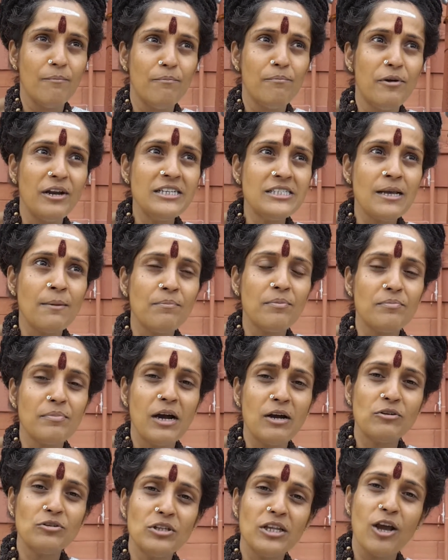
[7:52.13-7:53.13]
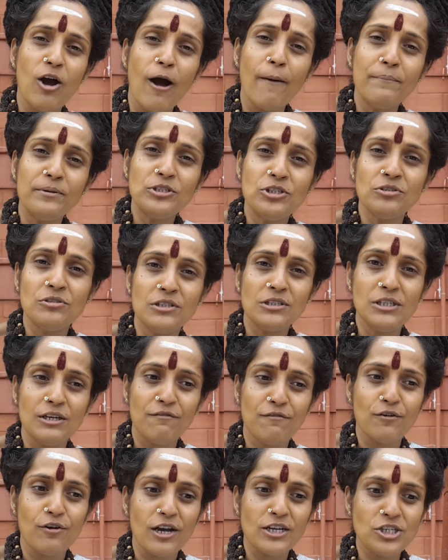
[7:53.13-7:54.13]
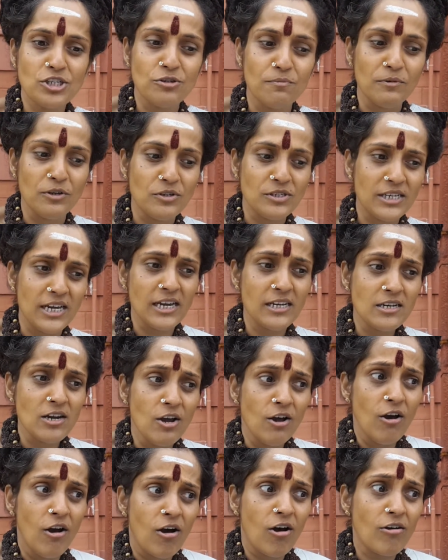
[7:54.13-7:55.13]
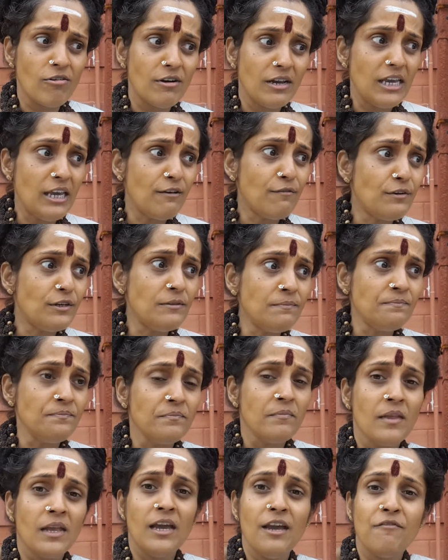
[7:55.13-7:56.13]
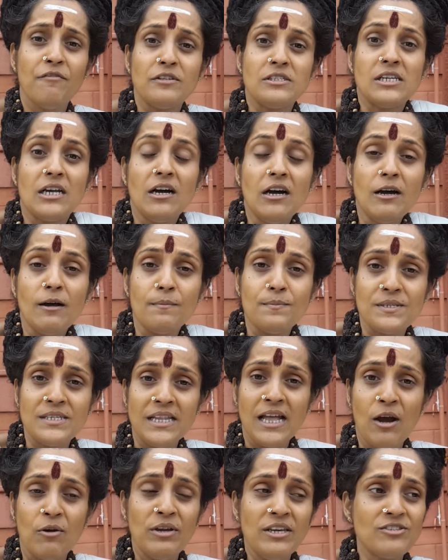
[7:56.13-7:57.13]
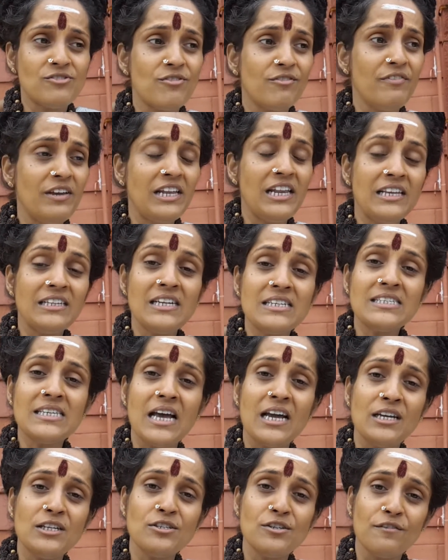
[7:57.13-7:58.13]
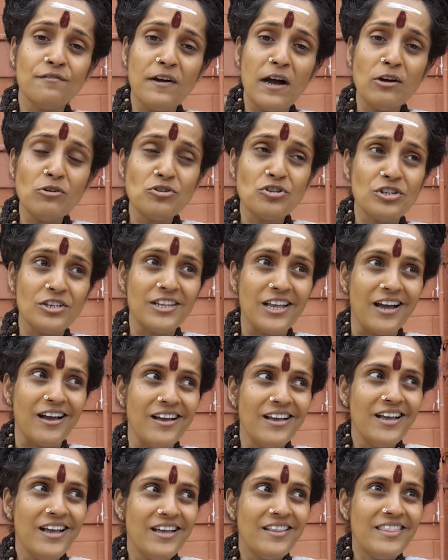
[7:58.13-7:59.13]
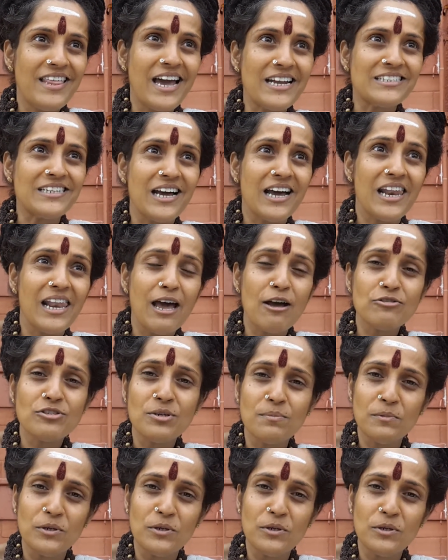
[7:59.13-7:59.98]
brings about the opportunity for us to mutate, or even if it's herbs, now he's revealing the science of Aushadha that allows the